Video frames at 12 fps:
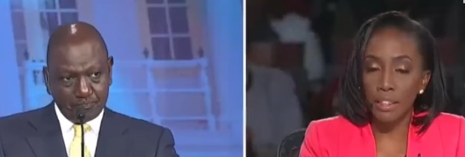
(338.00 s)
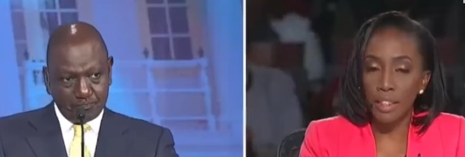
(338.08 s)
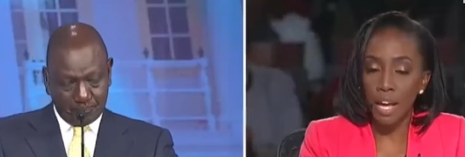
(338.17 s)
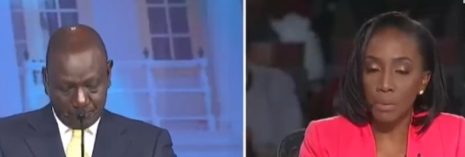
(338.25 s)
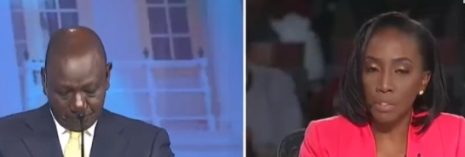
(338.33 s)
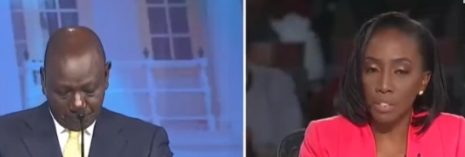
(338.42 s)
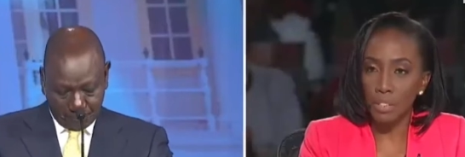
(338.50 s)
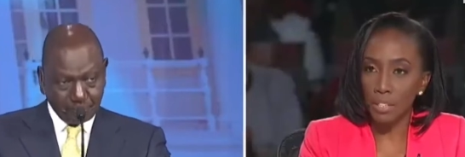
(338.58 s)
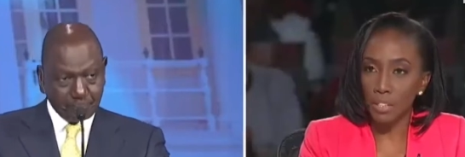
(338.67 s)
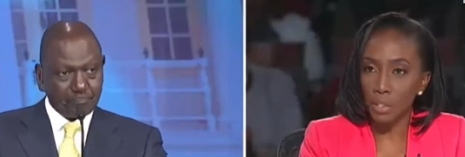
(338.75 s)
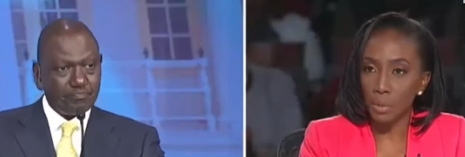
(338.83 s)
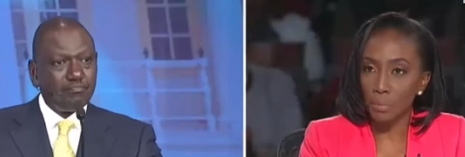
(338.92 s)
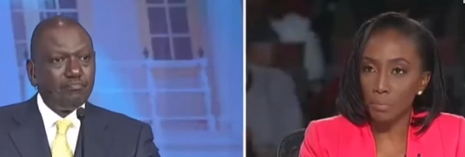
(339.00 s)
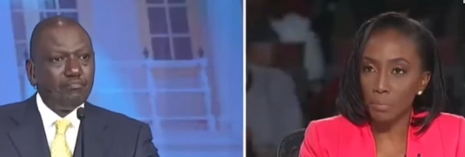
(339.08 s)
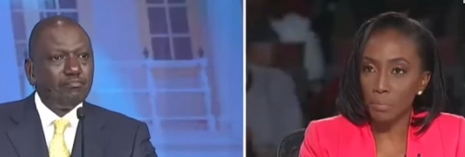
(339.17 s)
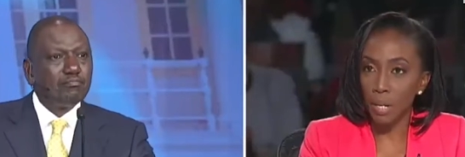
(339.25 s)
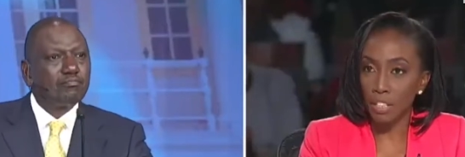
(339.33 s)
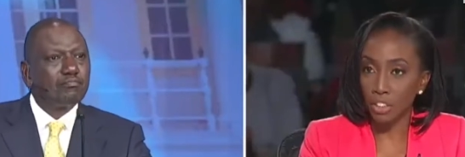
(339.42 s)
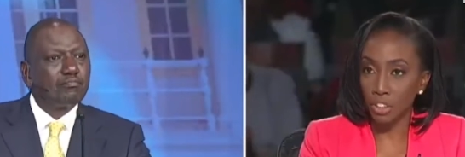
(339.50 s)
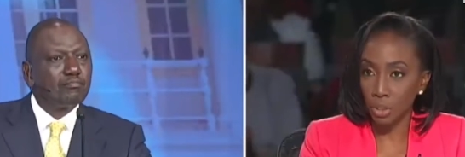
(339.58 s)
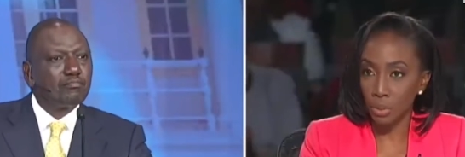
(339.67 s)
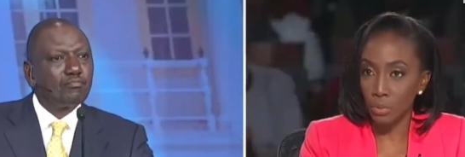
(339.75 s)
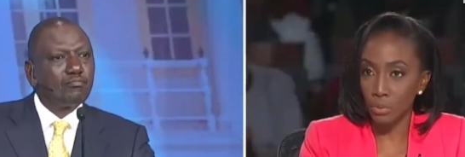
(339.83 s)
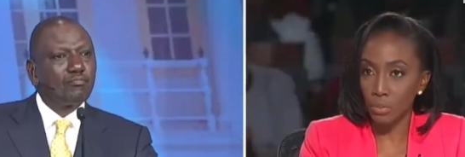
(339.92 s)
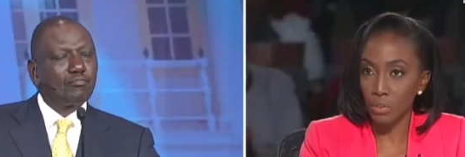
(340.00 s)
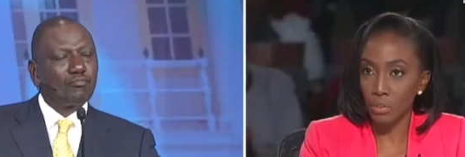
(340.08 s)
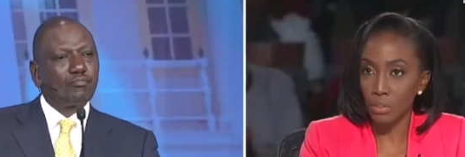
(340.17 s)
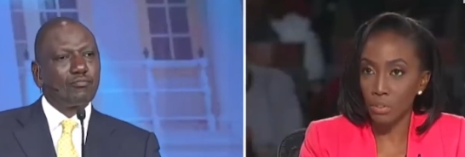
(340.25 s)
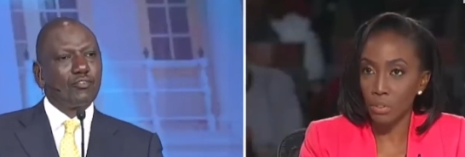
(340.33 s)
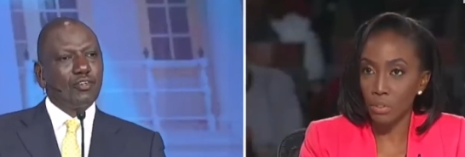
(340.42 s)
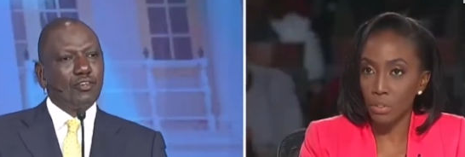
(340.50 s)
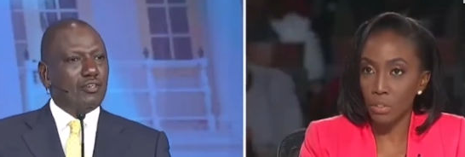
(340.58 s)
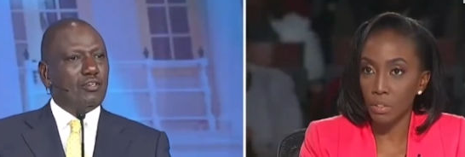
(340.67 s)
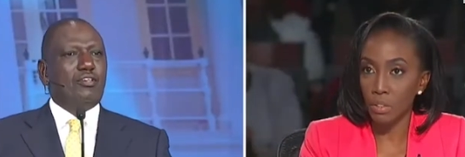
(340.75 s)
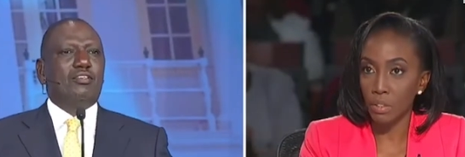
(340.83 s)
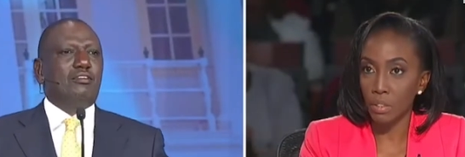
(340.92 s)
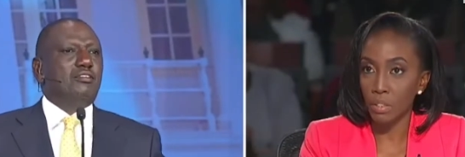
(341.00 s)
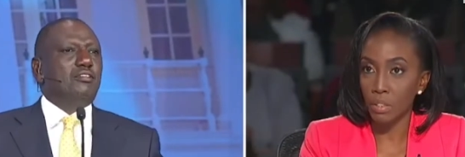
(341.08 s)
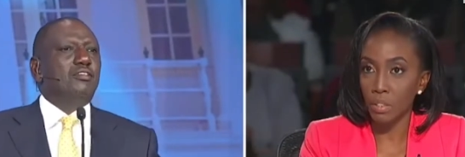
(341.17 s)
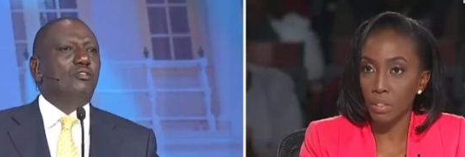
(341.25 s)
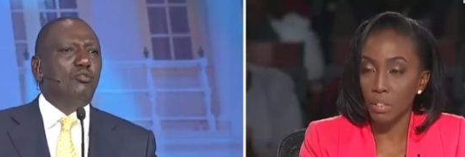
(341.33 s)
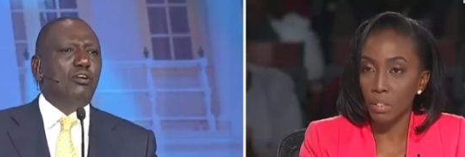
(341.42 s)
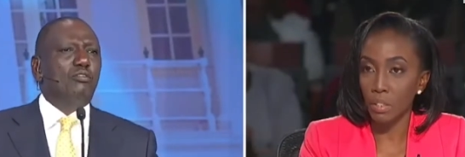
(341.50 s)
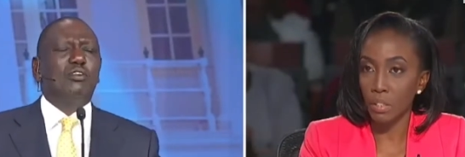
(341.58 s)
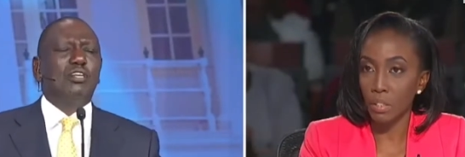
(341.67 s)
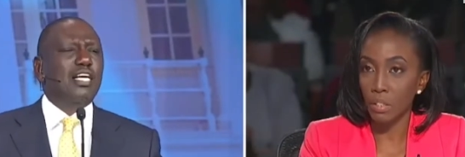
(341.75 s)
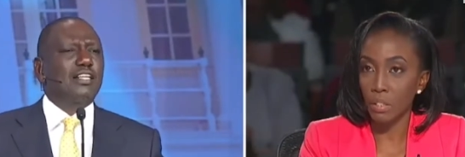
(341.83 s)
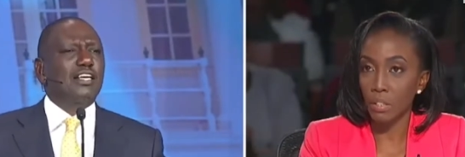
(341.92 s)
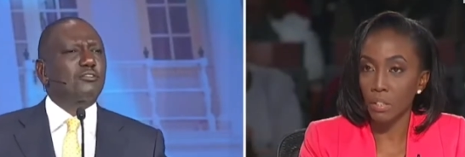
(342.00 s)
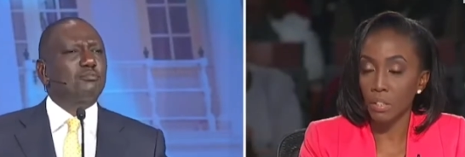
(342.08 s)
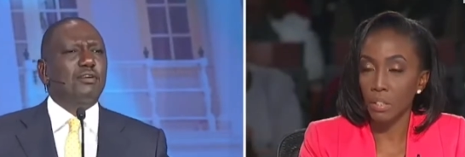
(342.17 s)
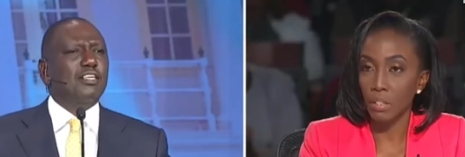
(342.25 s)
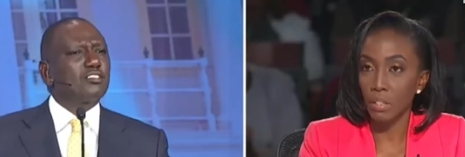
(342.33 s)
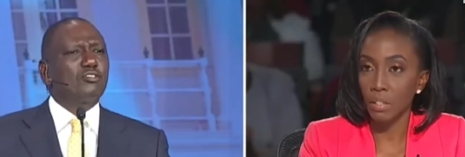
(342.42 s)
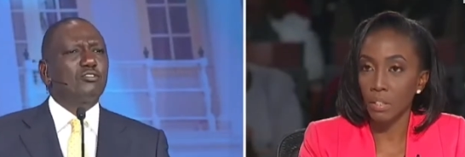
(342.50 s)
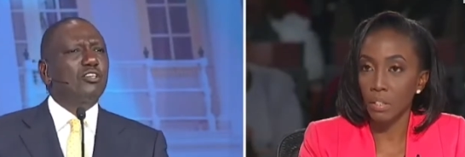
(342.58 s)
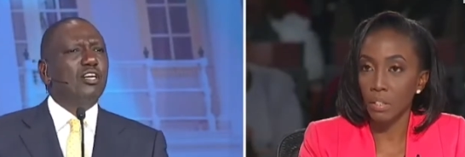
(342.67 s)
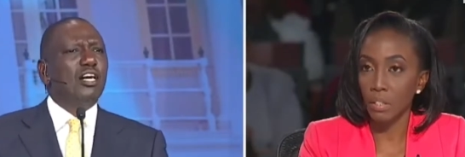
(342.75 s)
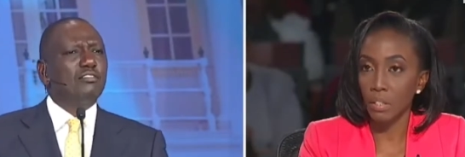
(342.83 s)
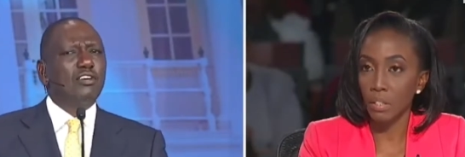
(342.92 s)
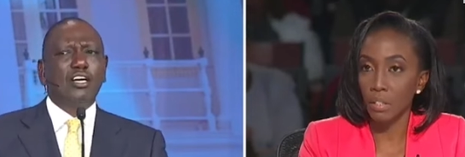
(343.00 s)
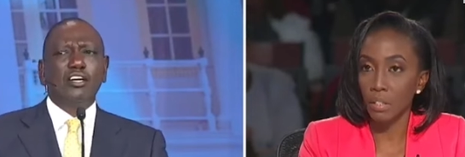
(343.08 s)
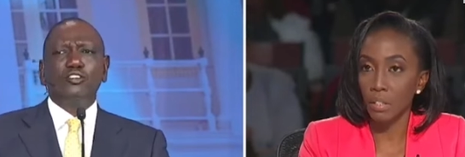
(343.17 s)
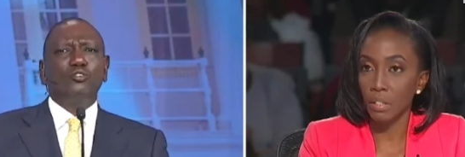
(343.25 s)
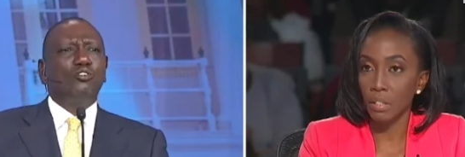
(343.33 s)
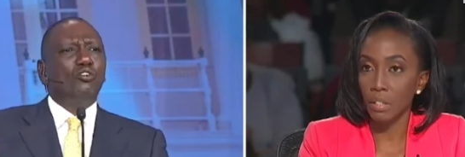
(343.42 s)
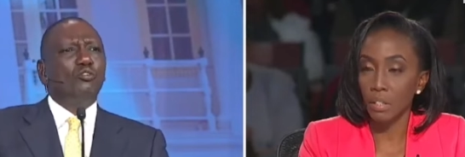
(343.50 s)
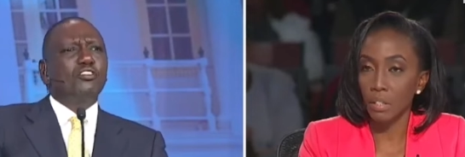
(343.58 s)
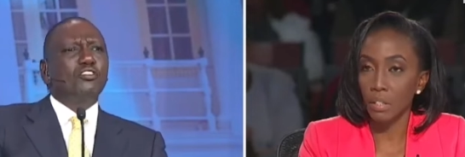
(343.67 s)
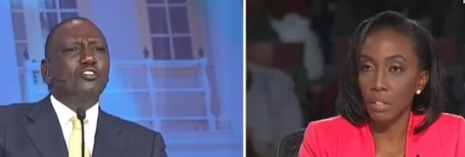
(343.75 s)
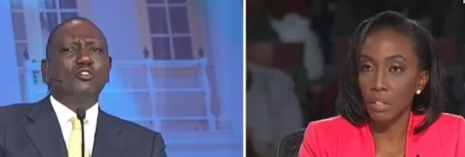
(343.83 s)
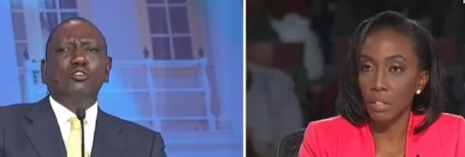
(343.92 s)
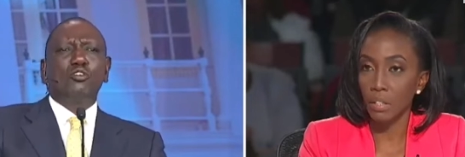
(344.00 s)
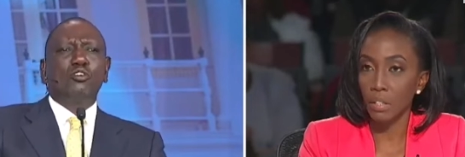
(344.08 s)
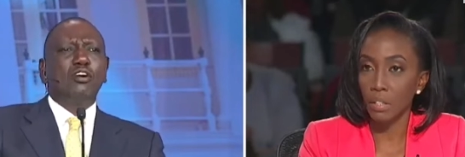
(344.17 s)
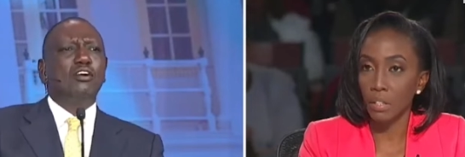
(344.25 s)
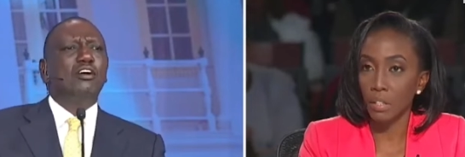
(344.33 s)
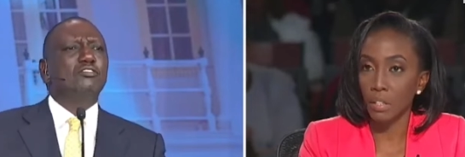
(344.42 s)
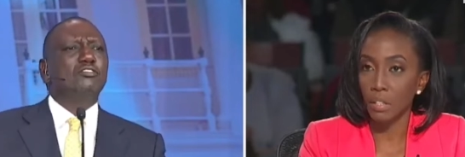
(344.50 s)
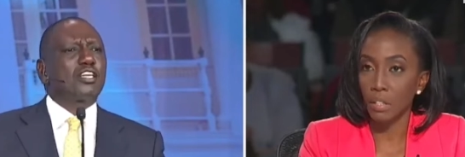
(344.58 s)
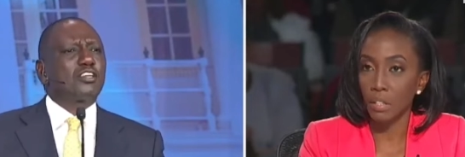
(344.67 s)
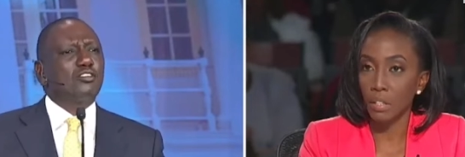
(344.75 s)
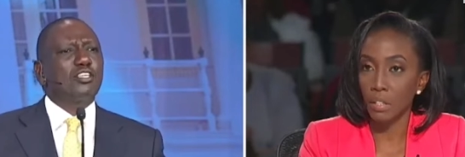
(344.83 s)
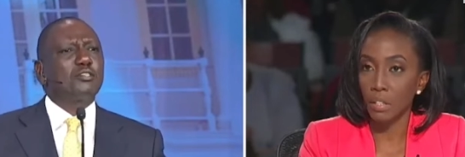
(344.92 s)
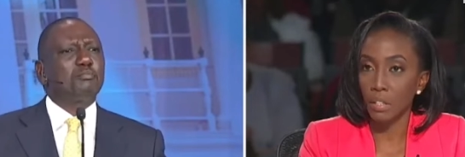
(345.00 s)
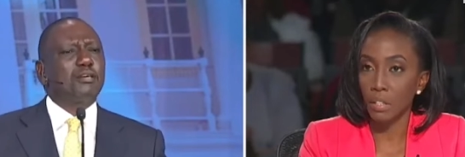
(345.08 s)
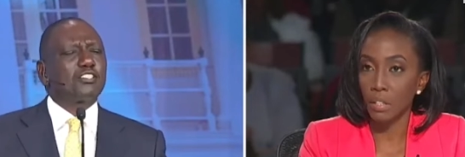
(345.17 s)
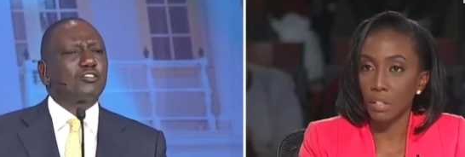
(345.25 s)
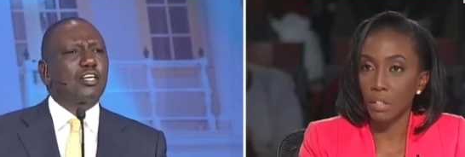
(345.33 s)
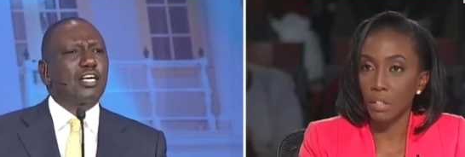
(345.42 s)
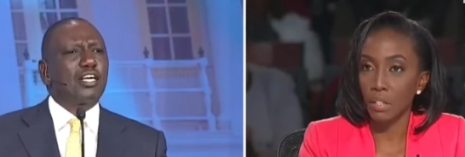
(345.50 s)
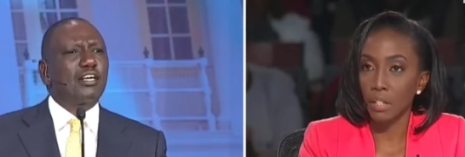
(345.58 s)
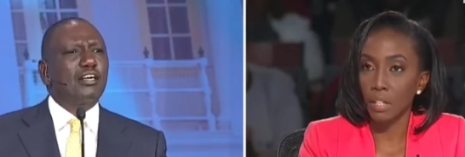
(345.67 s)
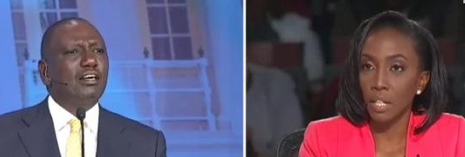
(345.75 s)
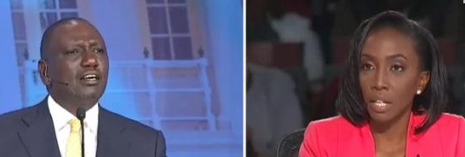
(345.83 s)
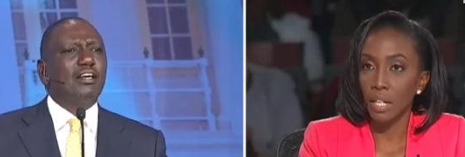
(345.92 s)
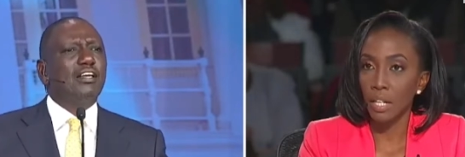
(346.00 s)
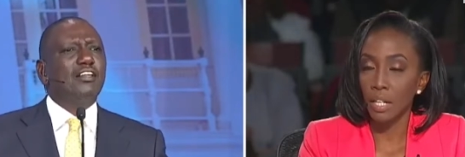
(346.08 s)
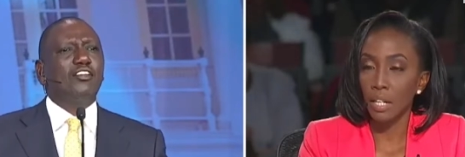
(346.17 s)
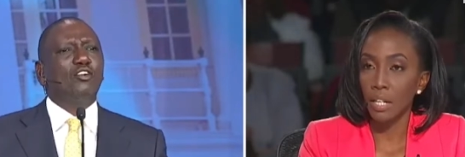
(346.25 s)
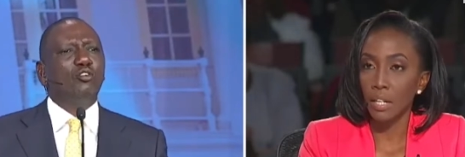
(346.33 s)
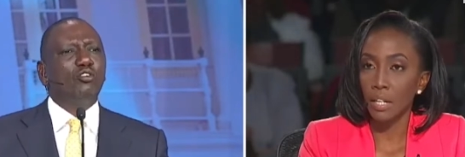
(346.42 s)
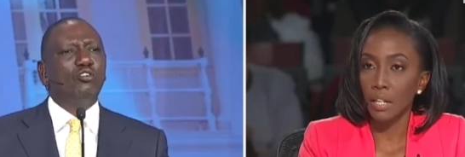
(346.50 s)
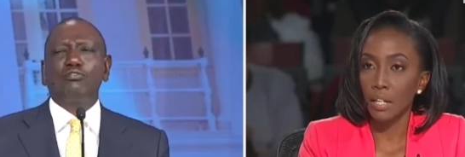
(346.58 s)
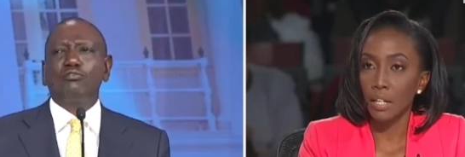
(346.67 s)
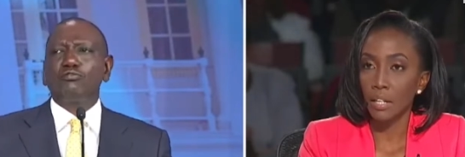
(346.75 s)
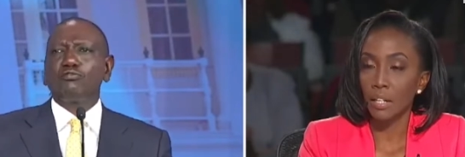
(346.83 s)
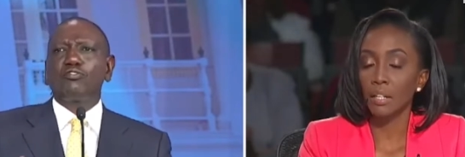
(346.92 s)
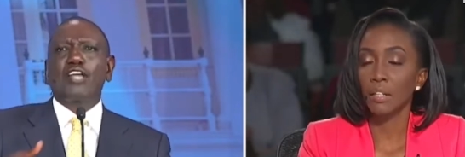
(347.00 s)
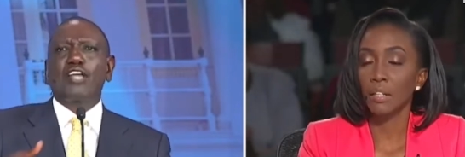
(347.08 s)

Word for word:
Speaker 1: that was done to punish you?
Speaker 2: What, what other explanation do you have? You go withdraw security personnel in the whole of